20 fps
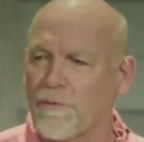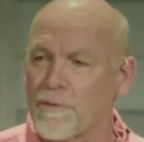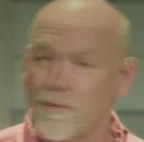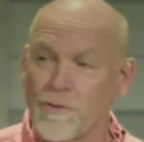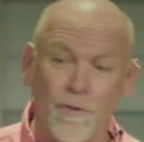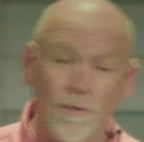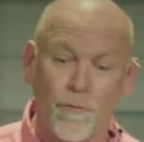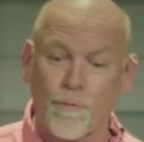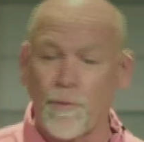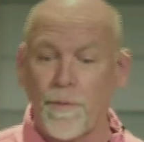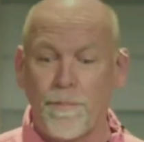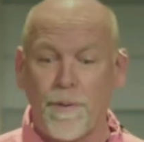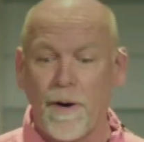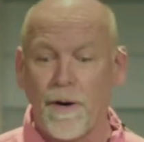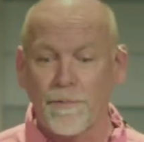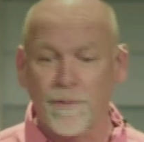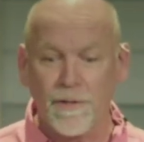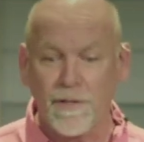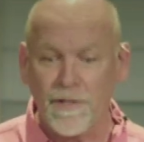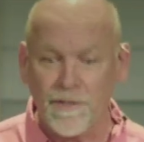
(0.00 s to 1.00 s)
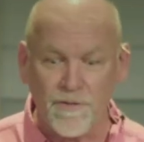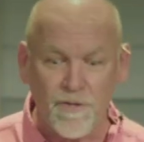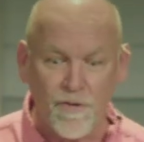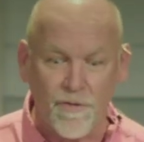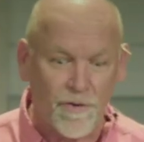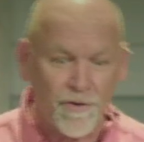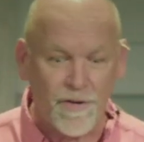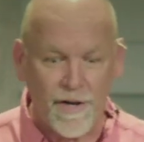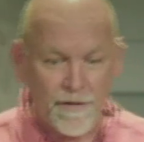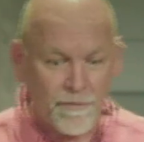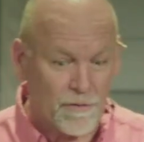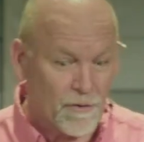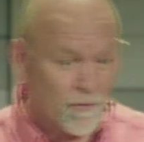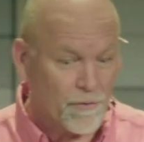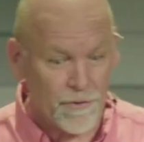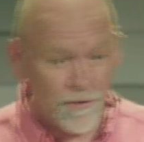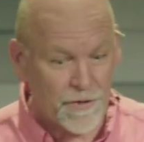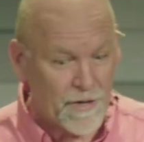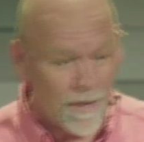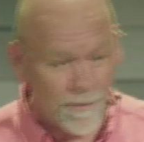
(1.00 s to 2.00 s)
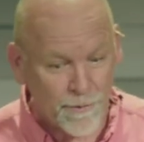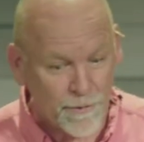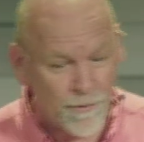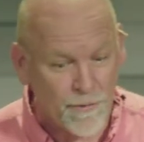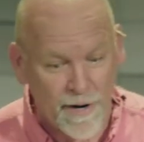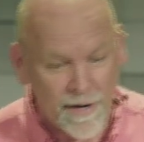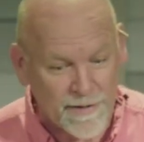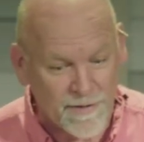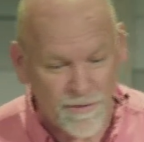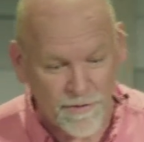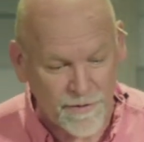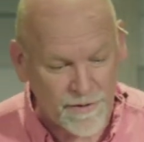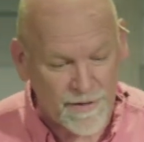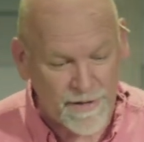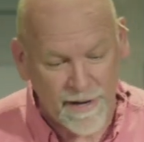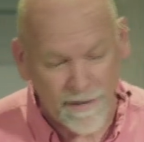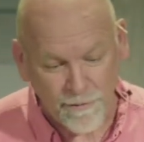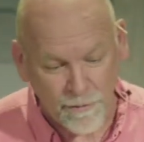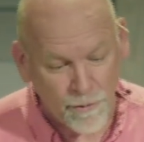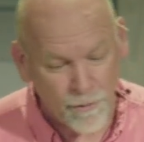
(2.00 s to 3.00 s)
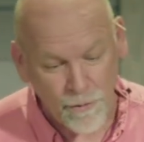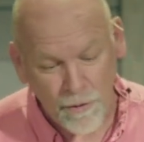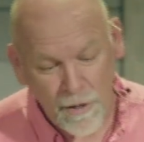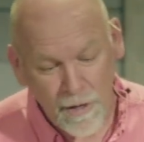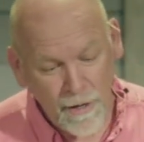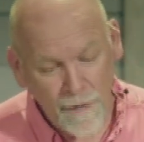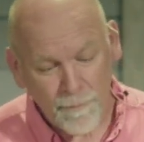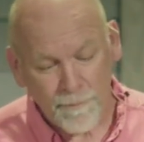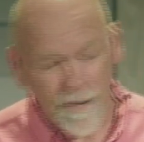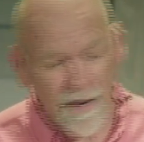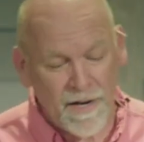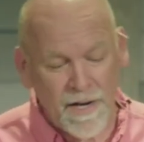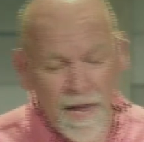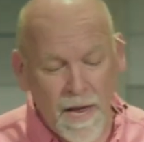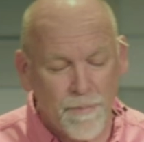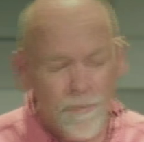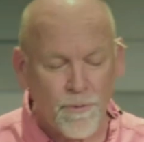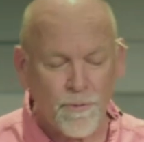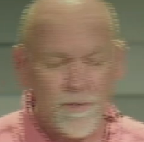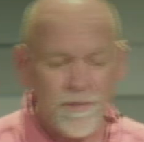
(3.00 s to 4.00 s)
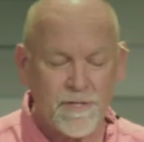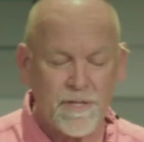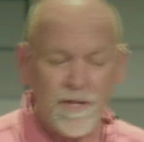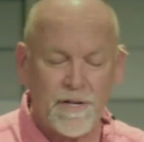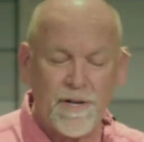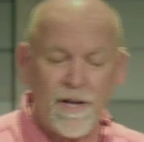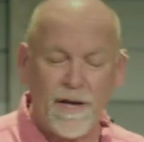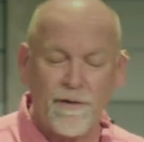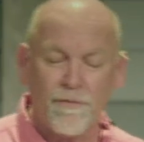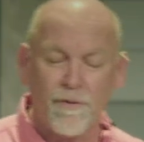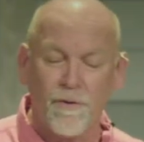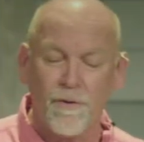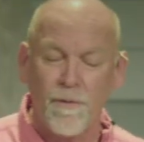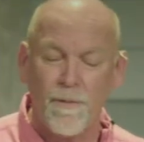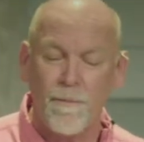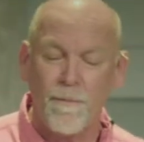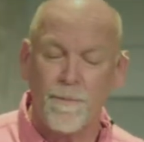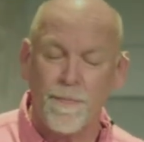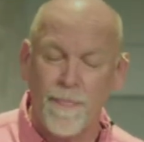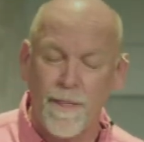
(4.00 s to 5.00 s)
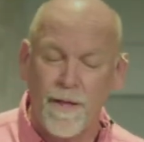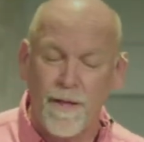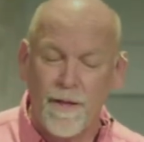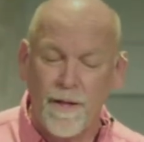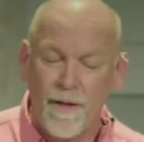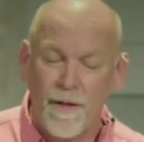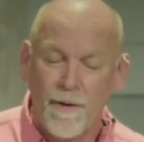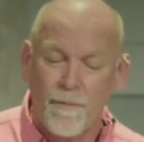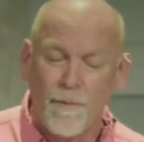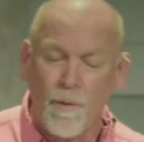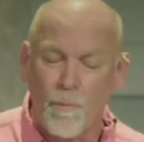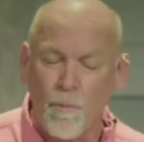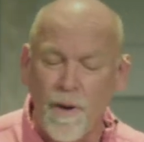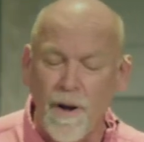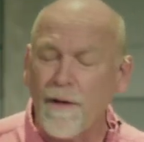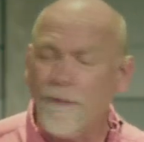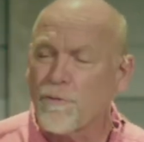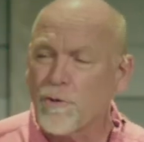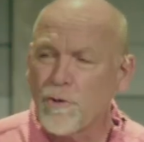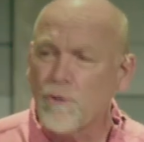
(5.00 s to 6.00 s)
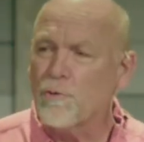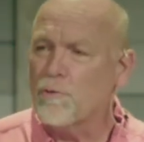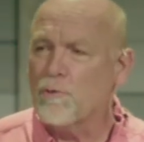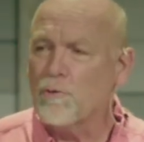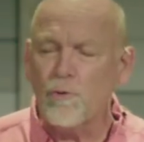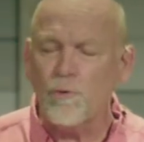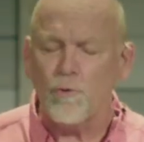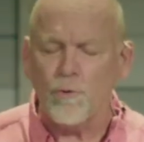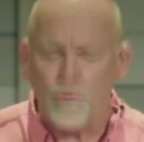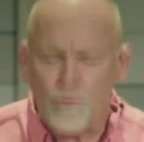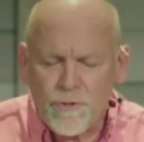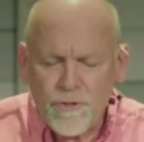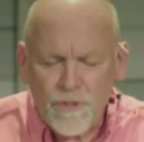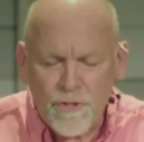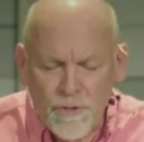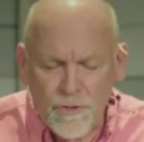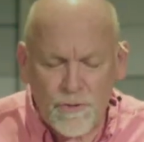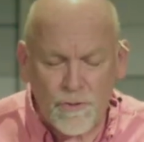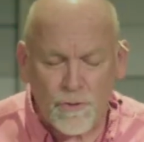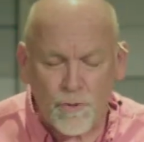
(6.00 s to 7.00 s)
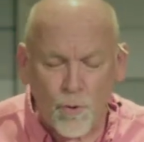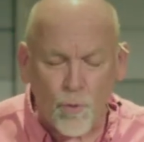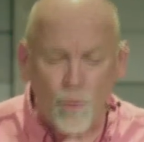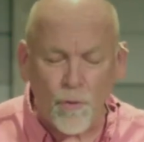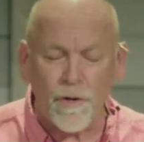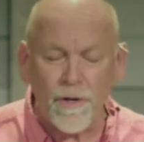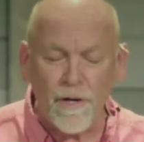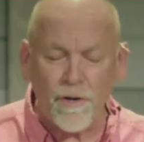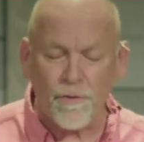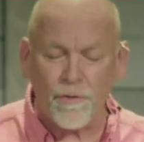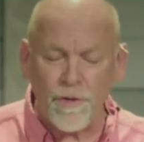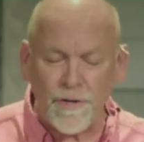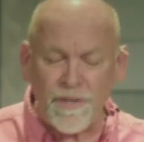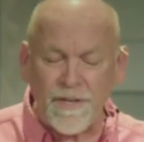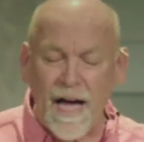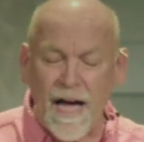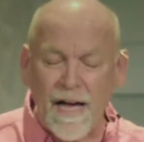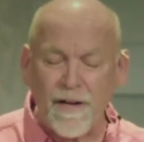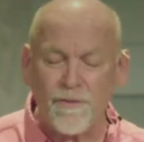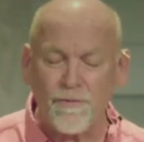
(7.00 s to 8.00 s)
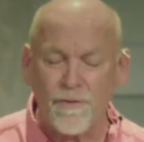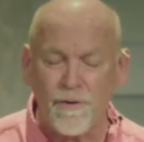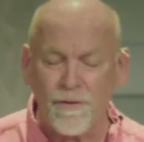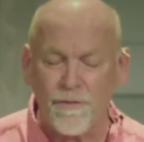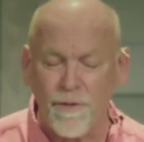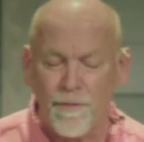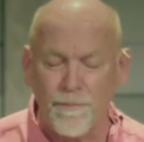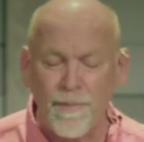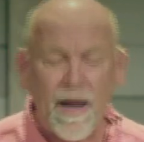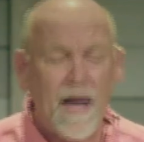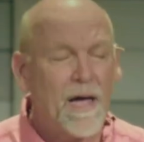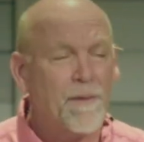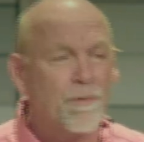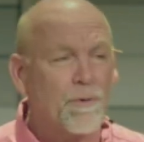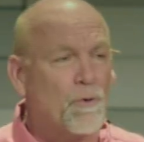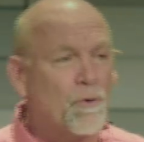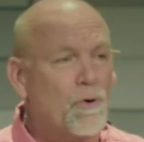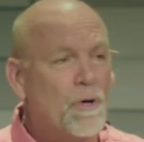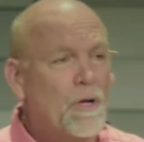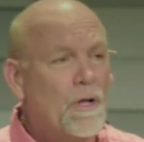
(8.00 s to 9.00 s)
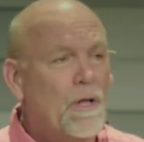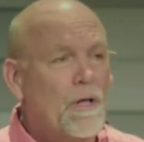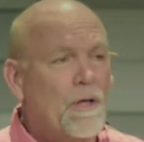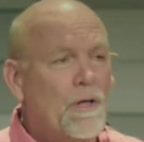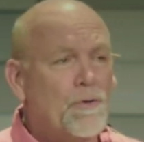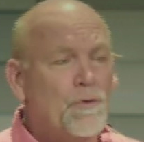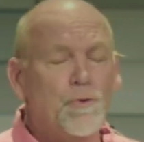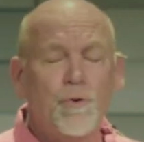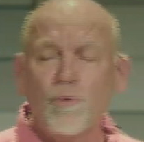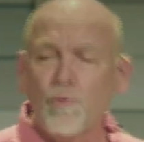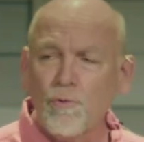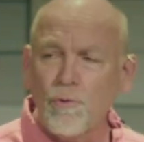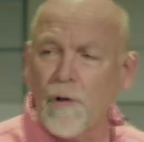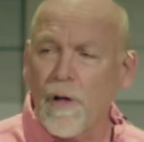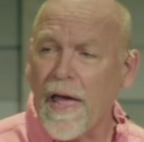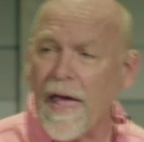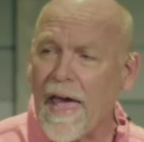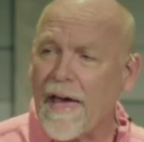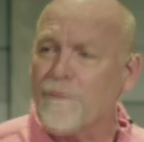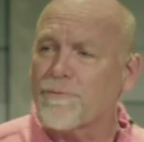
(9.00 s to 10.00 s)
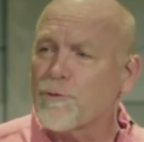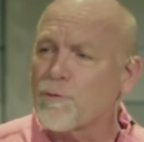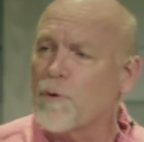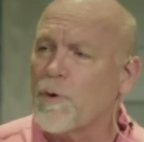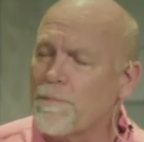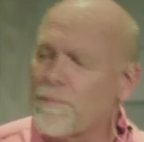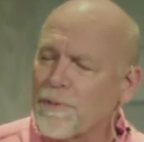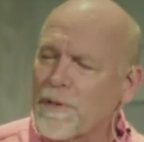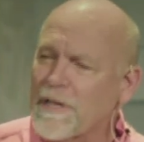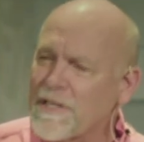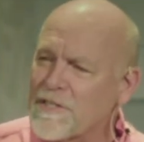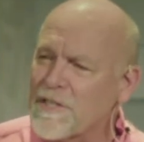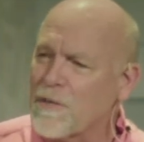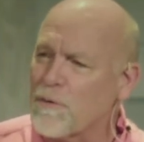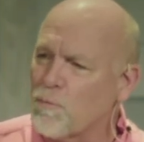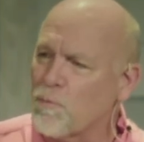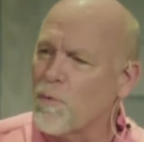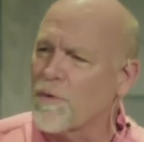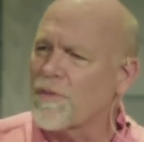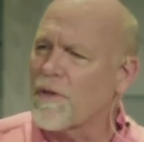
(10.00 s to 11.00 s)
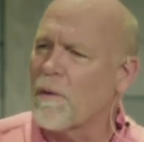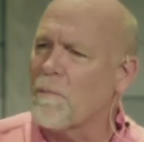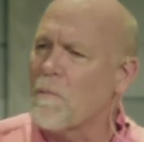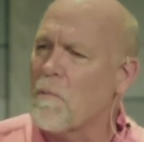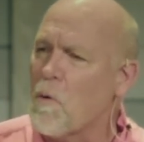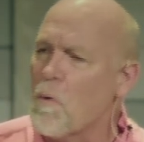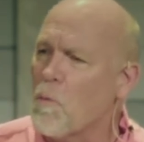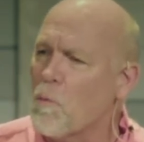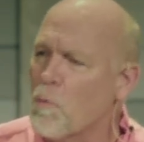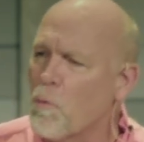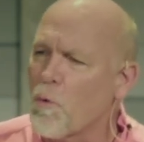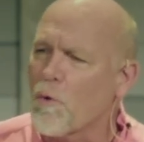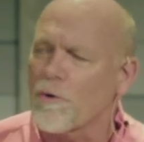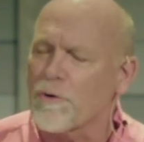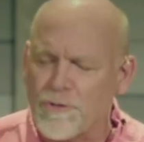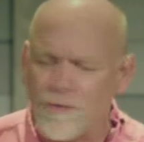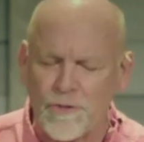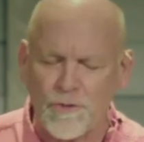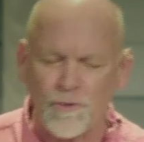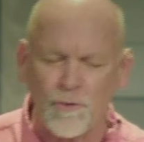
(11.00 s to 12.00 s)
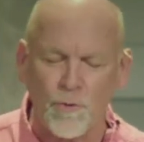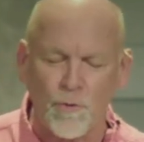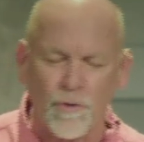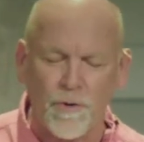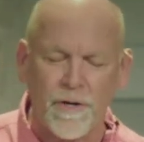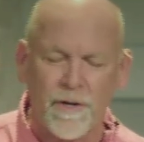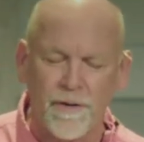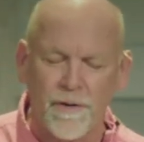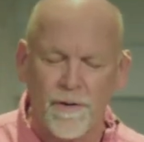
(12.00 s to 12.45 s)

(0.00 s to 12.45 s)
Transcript: So the Republicans are the devil, or the Democrats are the devil, or my neighbor is the devil. But whenever you lose the story or the doctrine of the Bible, you have to replace it with a worse story.